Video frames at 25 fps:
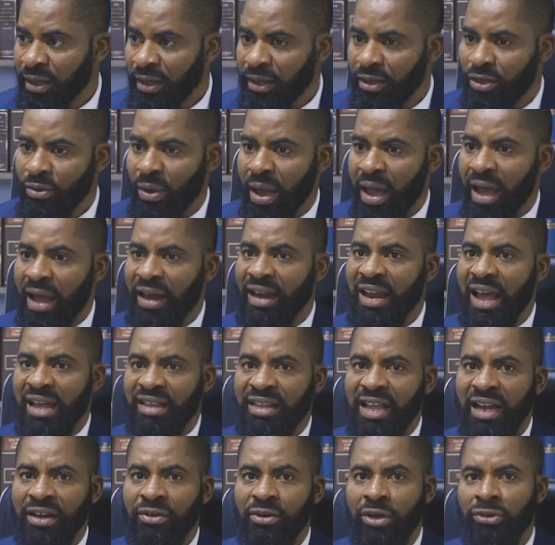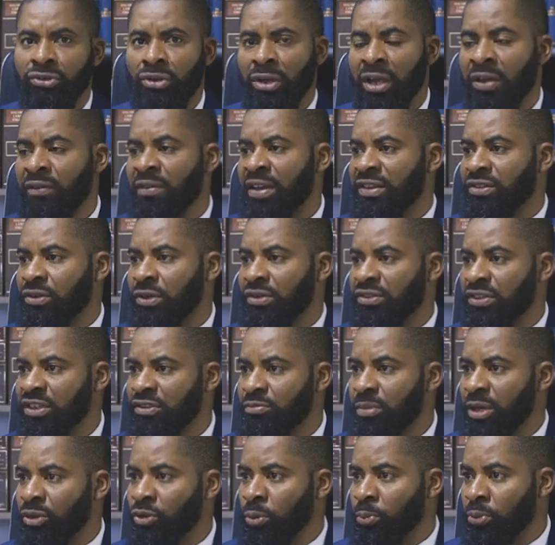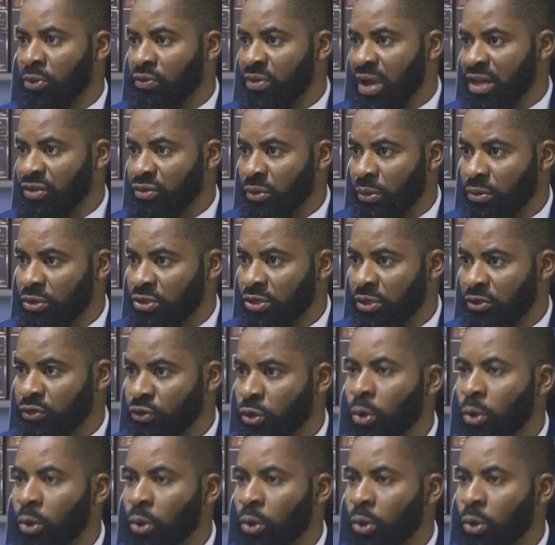You are elected not to give excuses, but to provide solutions.